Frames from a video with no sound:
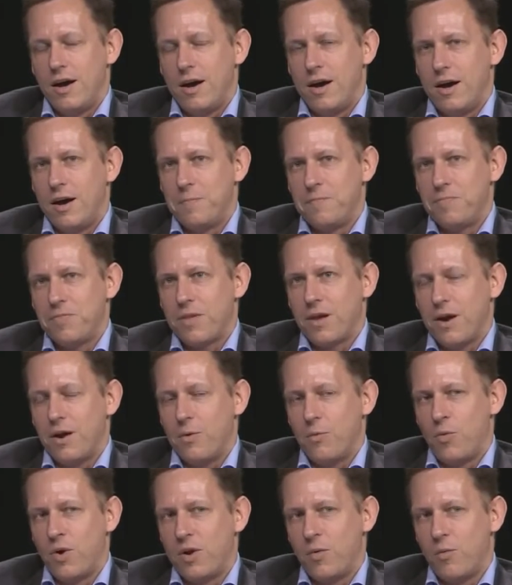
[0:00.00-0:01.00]
um,
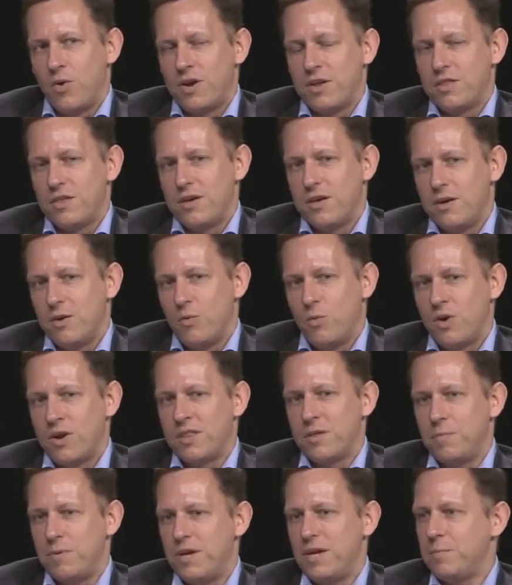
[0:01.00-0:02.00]
one, one, of the, one of
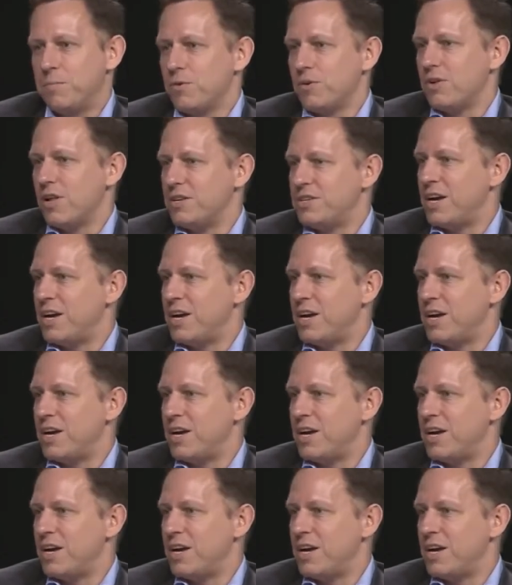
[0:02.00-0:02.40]
the people uh,